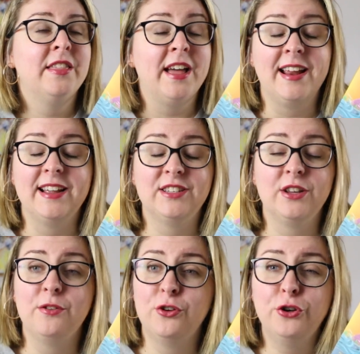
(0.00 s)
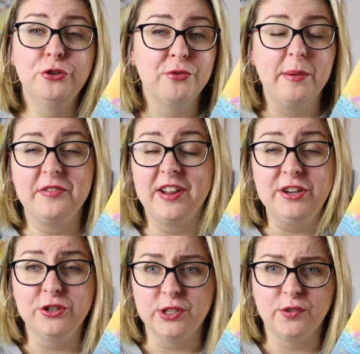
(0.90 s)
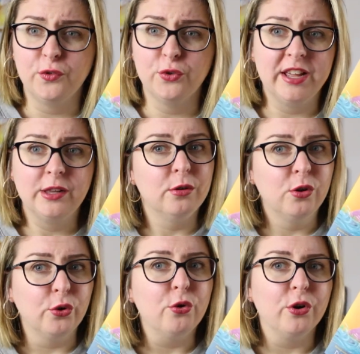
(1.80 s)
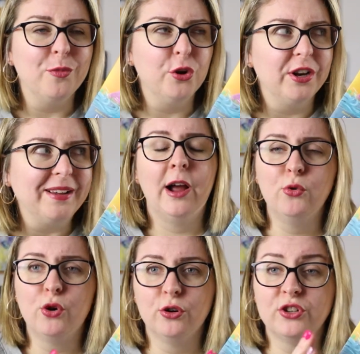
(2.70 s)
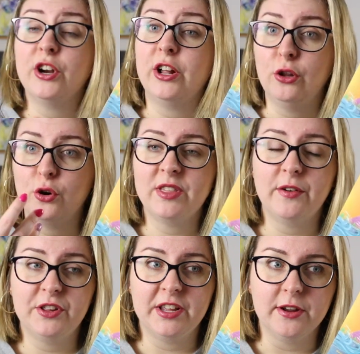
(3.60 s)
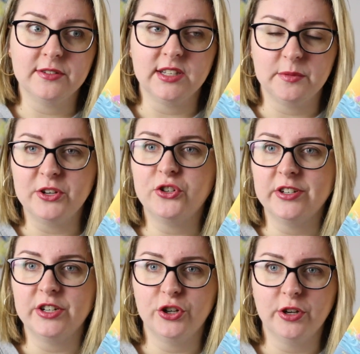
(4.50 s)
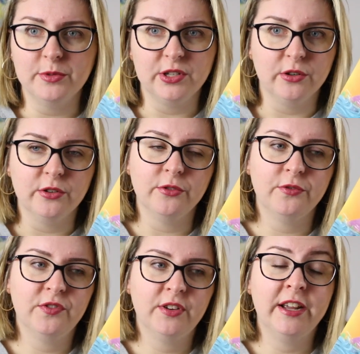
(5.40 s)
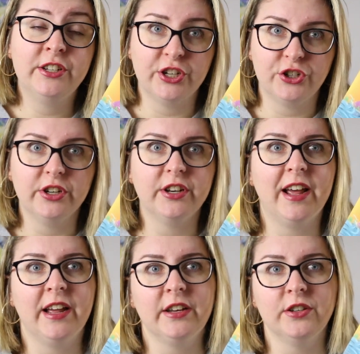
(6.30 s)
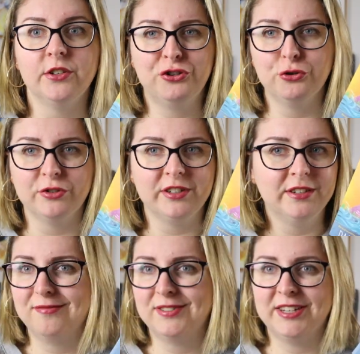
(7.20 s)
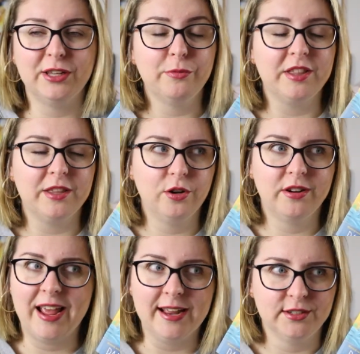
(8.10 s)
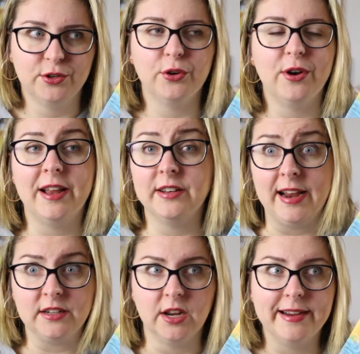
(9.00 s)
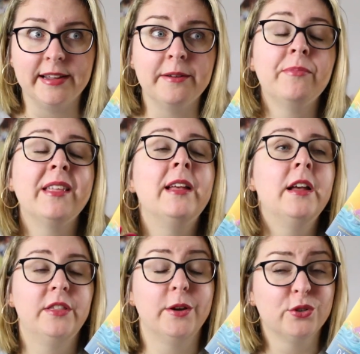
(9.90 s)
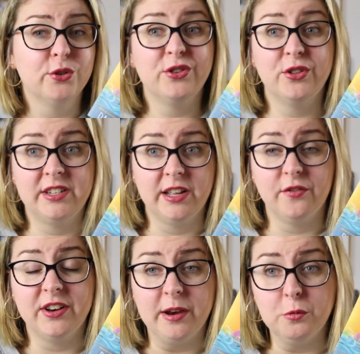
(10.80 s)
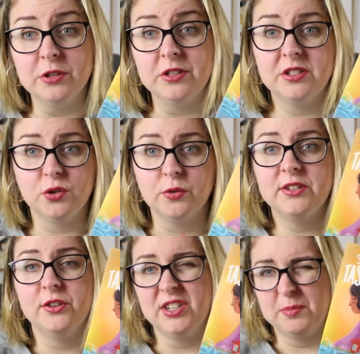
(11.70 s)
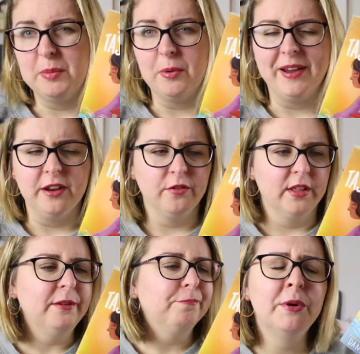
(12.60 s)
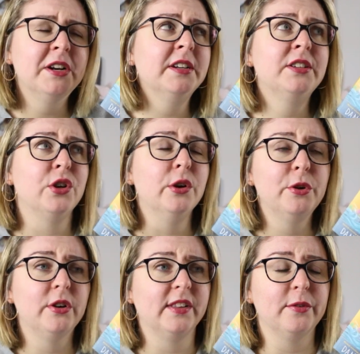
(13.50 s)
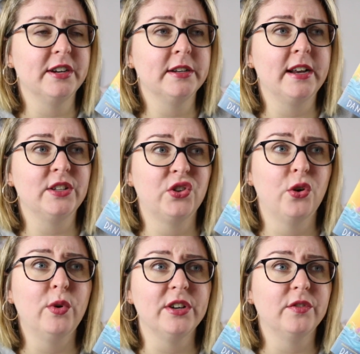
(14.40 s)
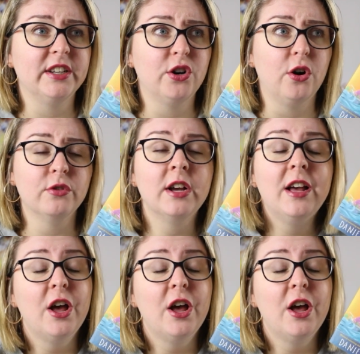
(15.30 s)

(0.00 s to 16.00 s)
that has huge ramifications for their little local community. I will caution, along with everything else that's mentioned in terms of addiction and children dealing with cancer and anxiety, there is also the death of an animal in the story, so just be prepared for that. But it is so beautifully written and so wonderfully told.